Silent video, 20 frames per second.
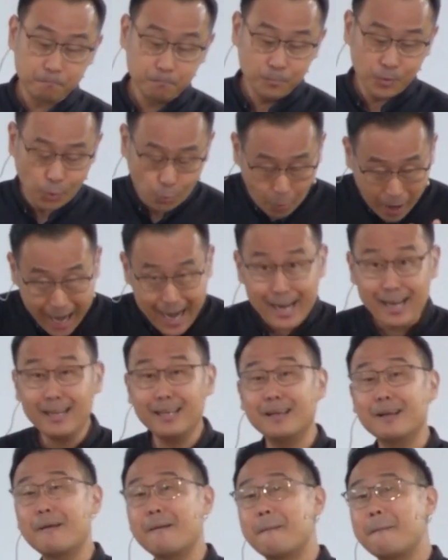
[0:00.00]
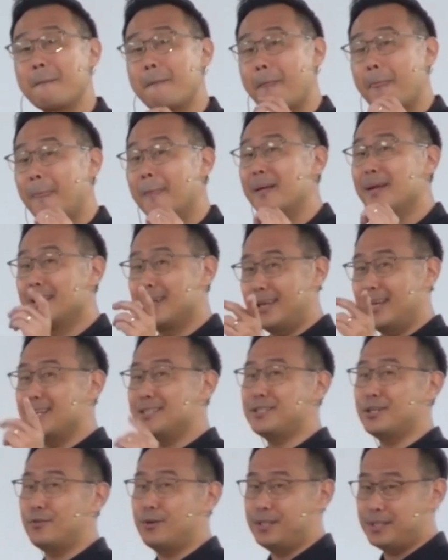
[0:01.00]
Why? Here's
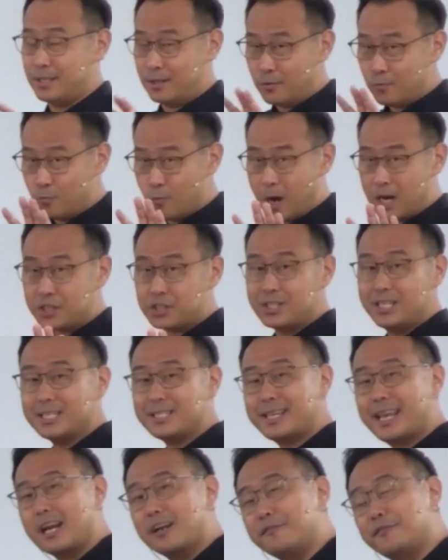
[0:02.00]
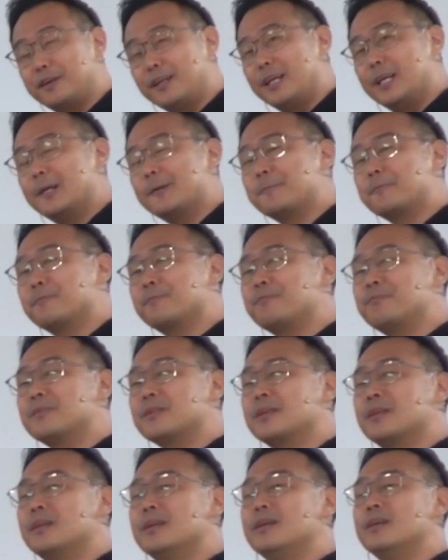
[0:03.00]
the reason. Watch this carefully.
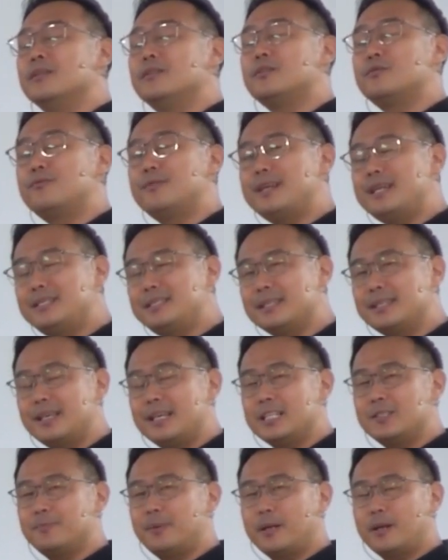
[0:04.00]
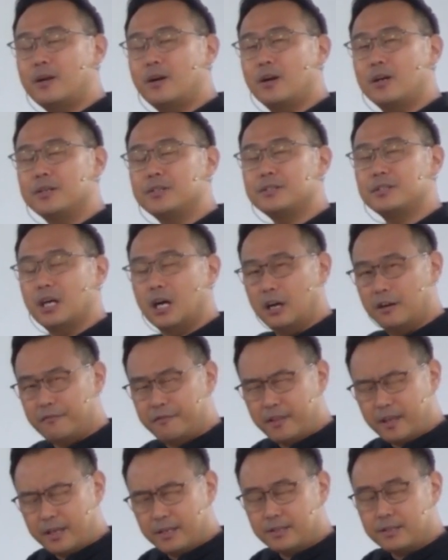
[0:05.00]
The reason is because of
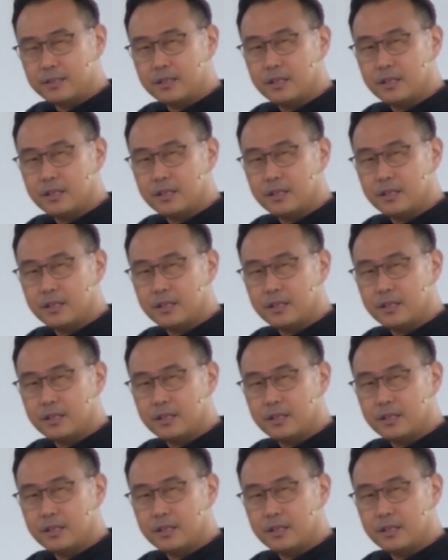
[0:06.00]
this.